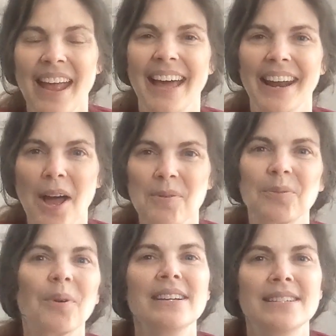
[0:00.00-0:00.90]
and I
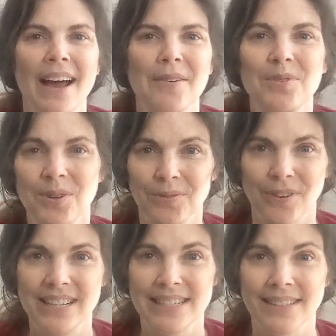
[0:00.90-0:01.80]
would write down new
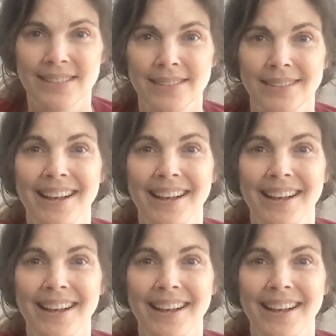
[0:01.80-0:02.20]
phrases.